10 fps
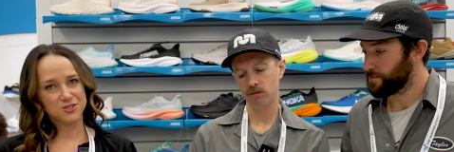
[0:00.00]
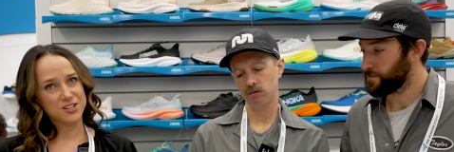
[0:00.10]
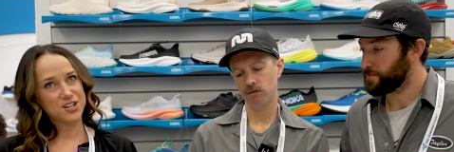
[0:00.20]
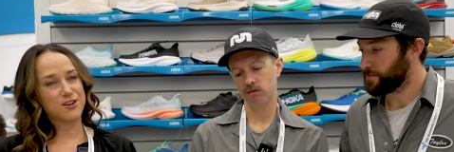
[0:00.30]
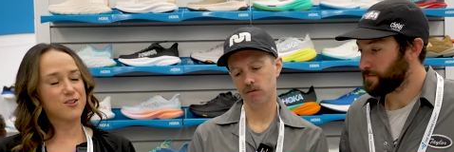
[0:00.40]

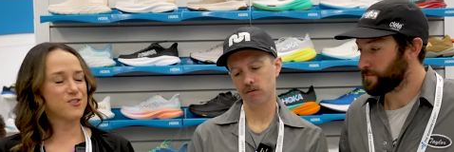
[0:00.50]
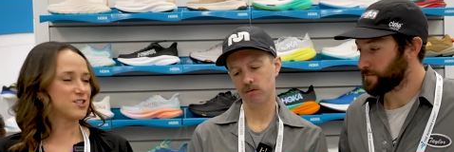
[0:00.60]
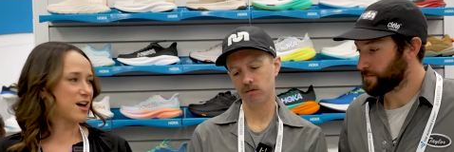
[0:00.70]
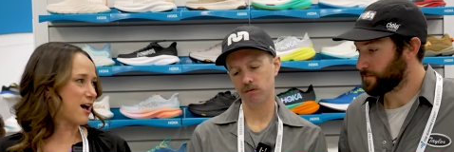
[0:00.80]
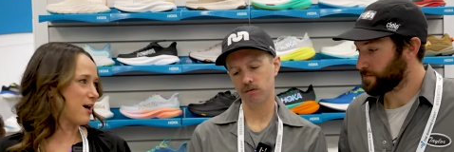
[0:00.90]
Speaker 1: stretch out over
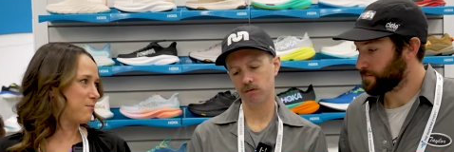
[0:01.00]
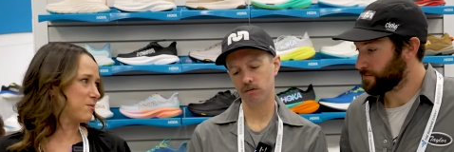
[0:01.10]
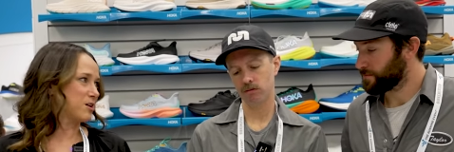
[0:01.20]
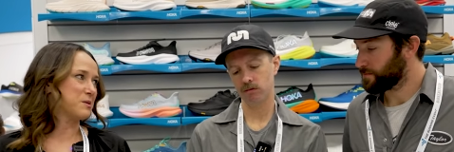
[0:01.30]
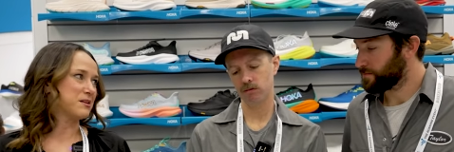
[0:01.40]
time,
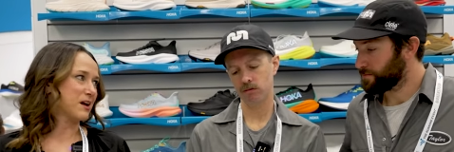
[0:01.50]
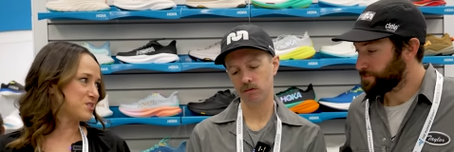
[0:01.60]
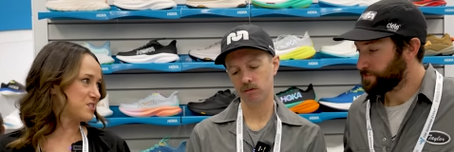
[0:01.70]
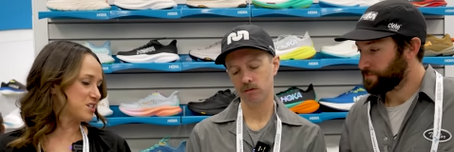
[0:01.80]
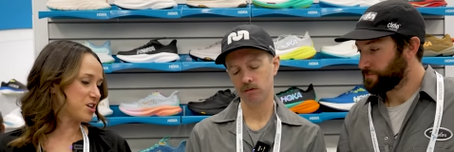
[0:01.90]
going to be nice
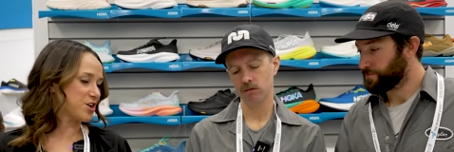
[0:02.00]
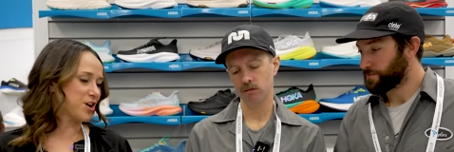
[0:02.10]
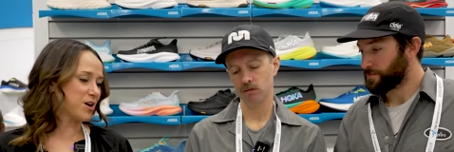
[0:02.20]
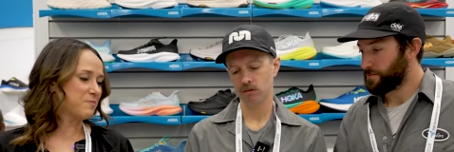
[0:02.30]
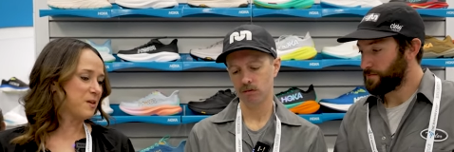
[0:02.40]
and
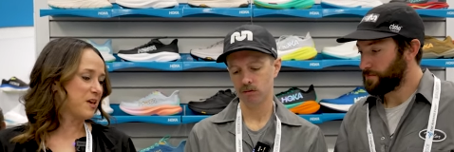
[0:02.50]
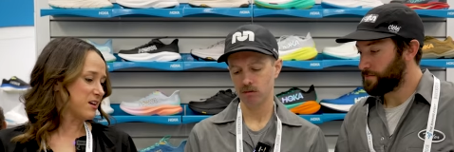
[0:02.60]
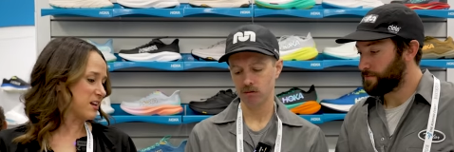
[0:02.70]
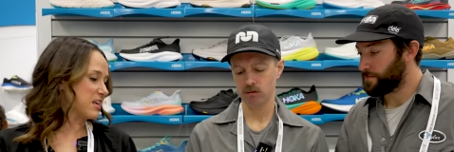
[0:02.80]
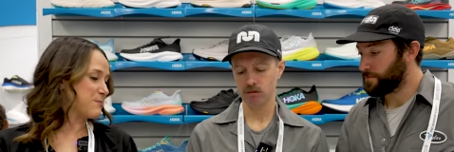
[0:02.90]
secure,
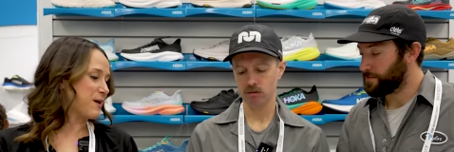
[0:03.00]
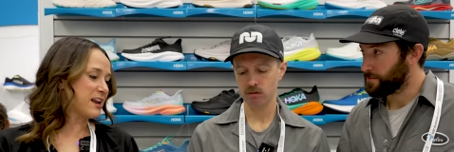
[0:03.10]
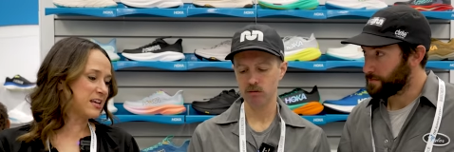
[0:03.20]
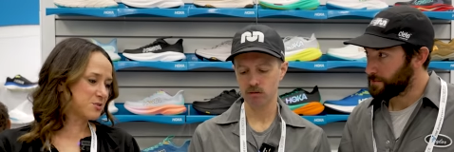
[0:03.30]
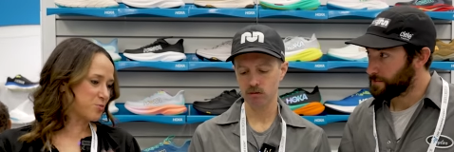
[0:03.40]
going to keep
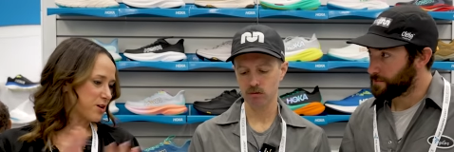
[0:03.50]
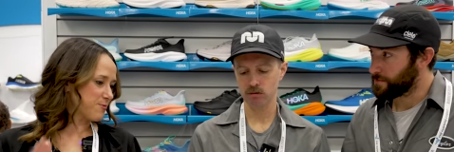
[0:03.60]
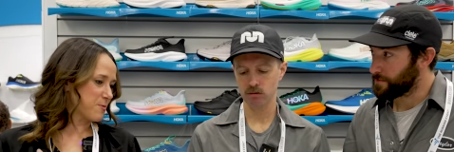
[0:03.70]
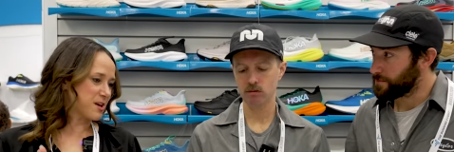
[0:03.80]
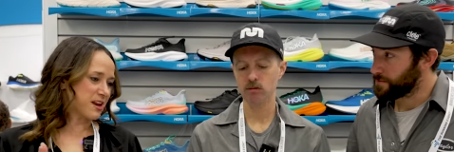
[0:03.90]
any debris
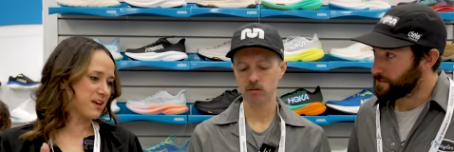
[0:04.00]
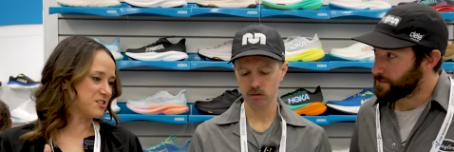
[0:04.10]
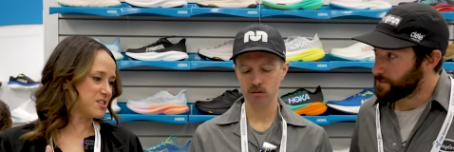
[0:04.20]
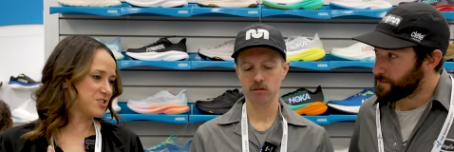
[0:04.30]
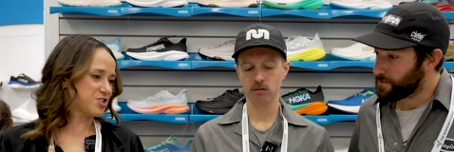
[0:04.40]
from getting
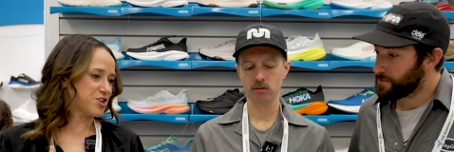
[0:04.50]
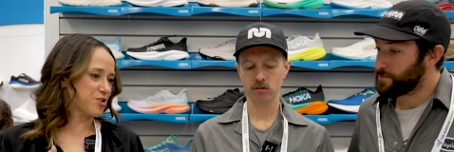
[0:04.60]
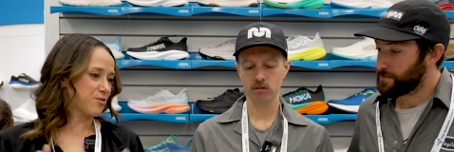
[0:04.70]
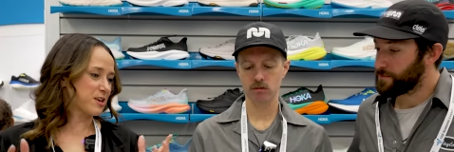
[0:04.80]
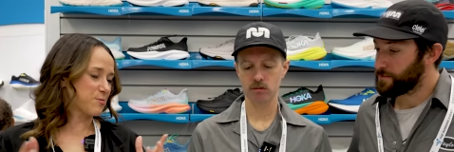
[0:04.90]
into the
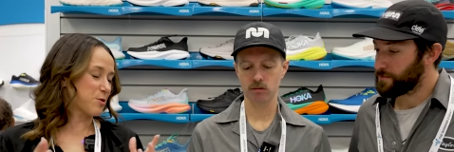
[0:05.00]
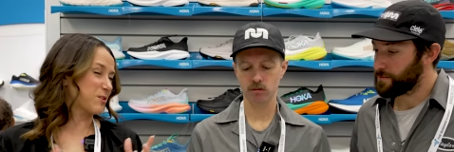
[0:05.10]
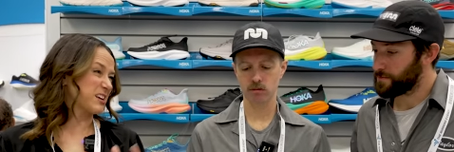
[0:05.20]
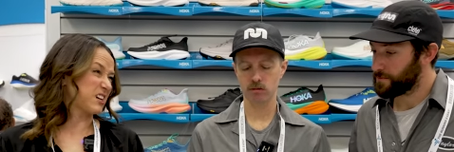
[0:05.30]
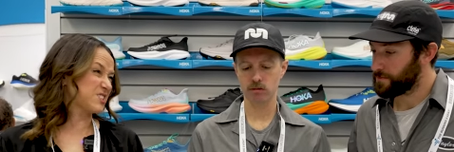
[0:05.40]
shoe, keep you
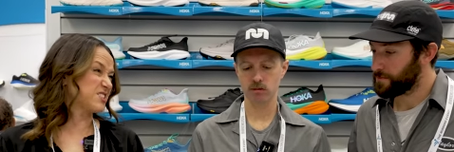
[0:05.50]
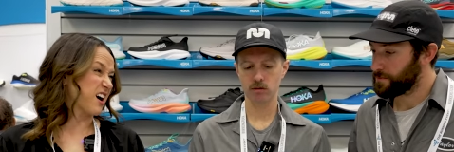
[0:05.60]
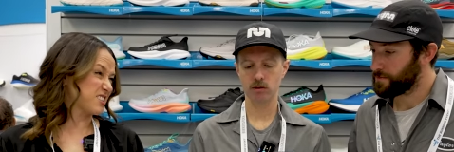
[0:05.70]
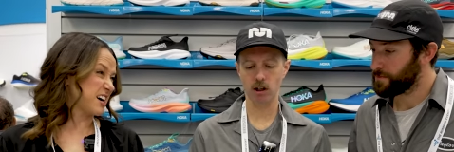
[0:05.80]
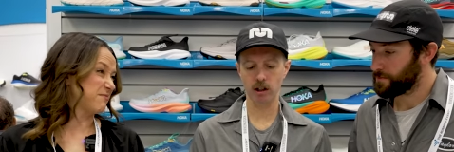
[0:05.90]
really nice and
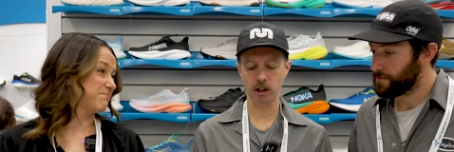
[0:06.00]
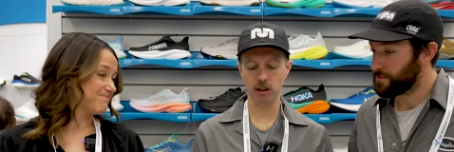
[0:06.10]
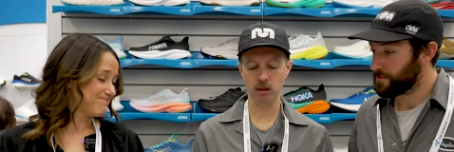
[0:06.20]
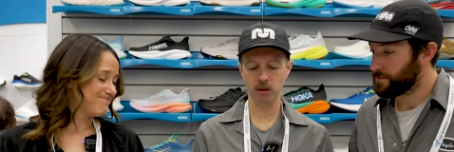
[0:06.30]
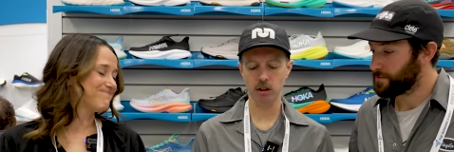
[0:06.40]
locked down.
Speaker 2: Okay,
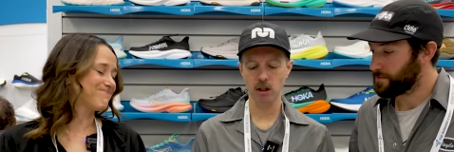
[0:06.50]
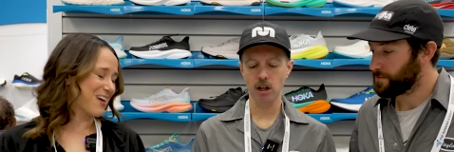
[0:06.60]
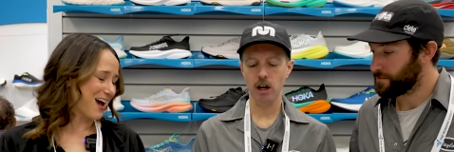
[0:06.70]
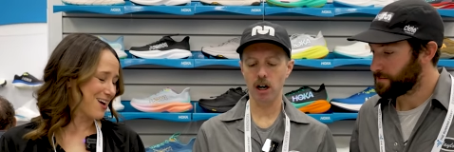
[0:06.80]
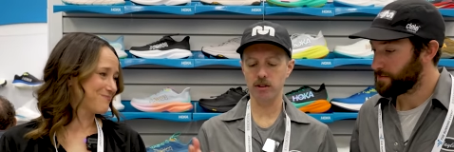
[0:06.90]
cool.
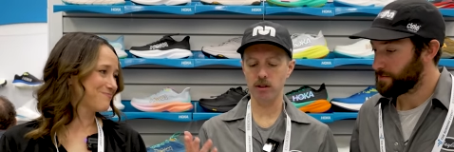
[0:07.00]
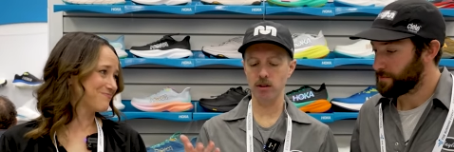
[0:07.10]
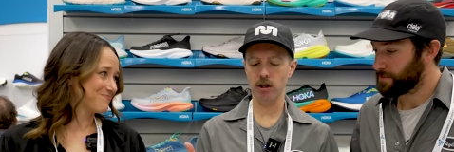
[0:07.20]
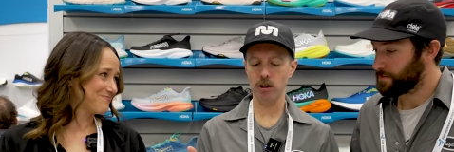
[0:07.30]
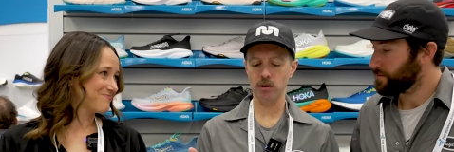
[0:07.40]
Yeah. Uh, do you
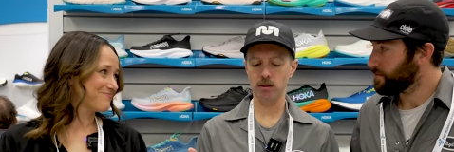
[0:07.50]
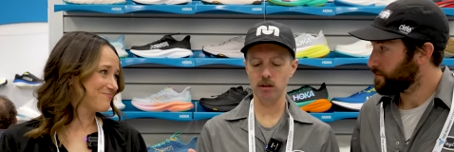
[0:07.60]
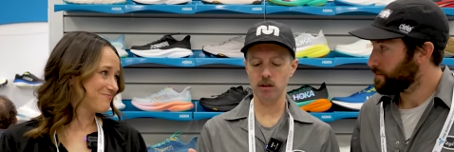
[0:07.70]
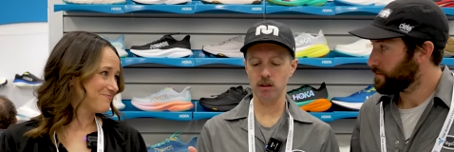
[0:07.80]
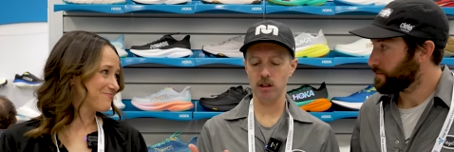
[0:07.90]

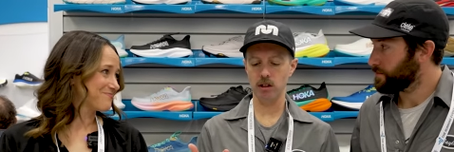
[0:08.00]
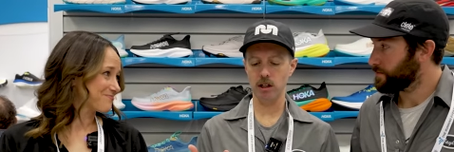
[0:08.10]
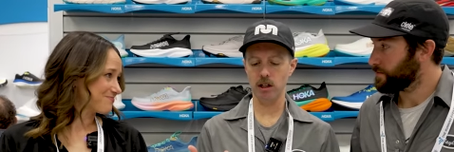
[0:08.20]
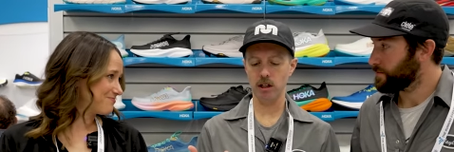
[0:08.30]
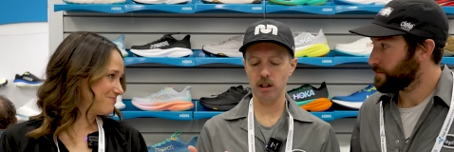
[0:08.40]
know
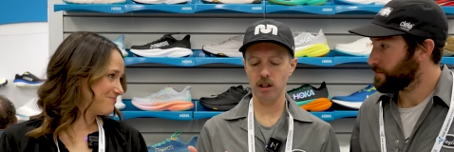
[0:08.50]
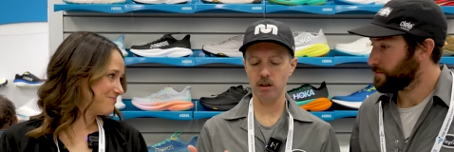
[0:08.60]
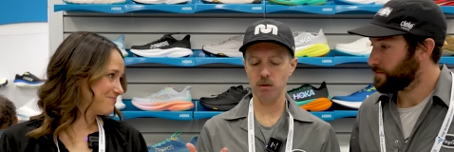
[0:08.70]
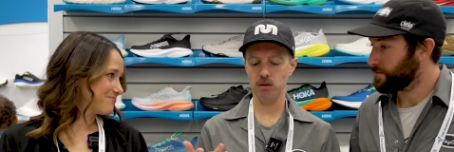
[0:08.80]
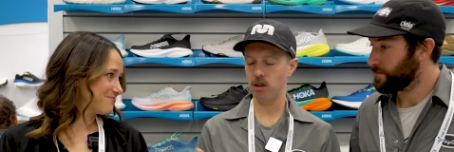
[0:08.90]

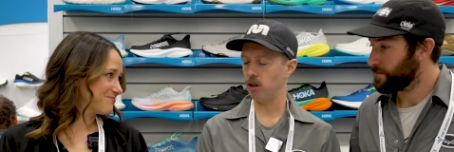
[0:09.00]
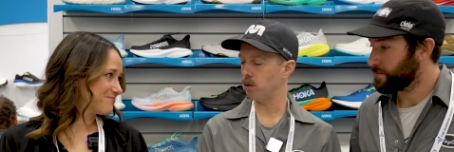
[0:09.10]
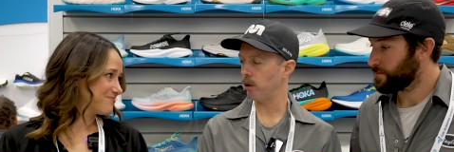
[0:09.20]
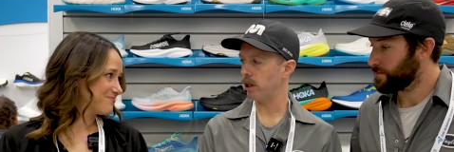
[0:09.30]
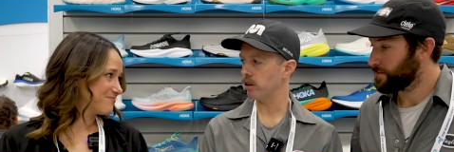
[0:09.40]
the Do you know the
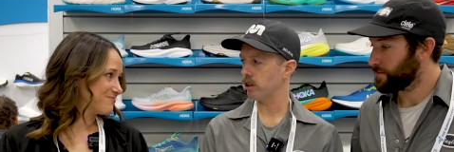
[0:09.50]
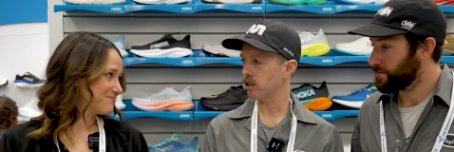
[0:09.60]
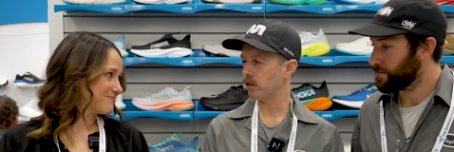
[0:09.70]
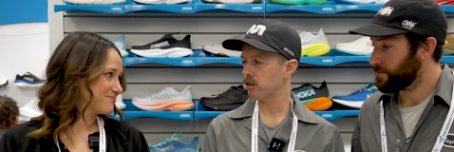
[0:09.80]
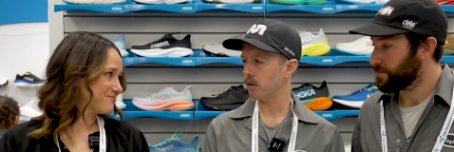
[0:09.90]
weight on this
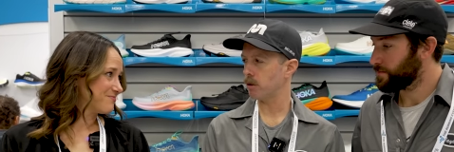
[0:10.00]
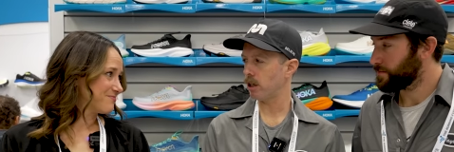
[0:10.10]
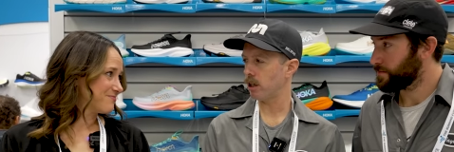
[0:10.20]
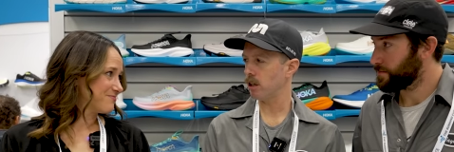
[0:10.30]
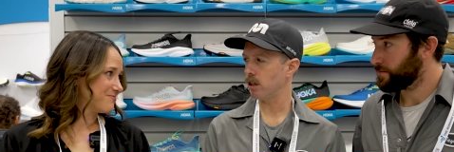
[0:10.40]
off the top of your
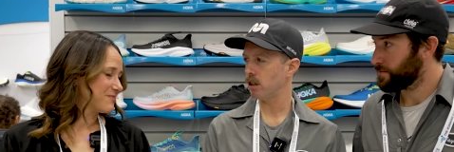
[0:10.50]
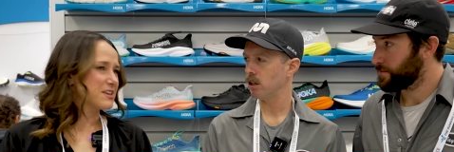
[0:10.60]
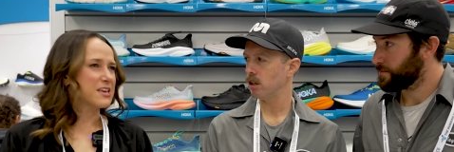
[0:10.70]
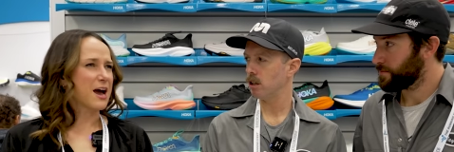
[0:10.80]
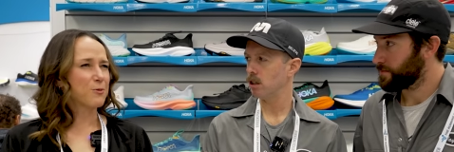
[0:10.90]
head?
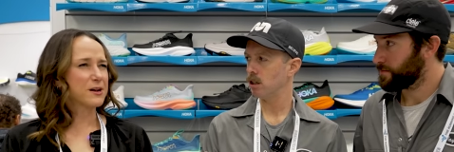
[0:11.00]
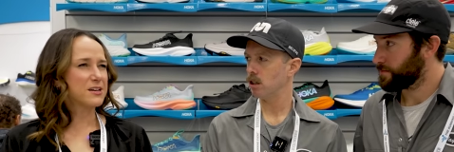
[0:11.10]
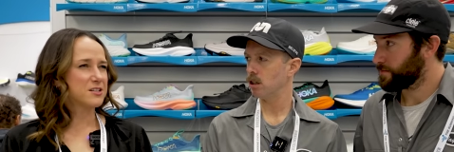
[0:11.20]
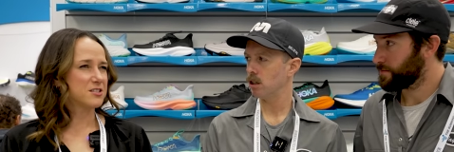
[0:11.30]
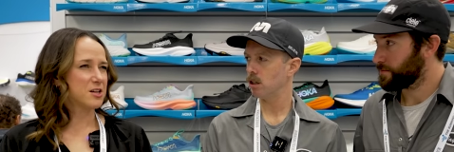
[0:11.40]
Speaker 1: Yeah, we're
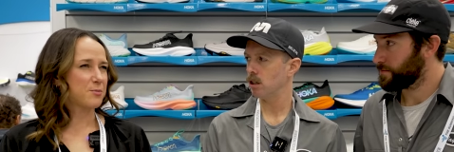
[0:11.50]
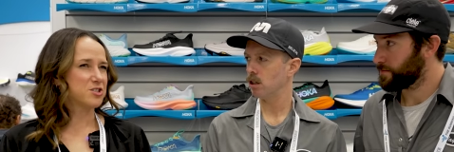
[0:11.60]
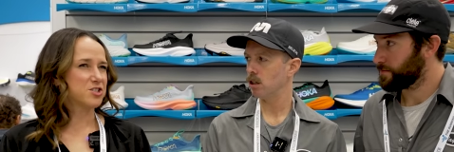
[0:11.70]
gonna double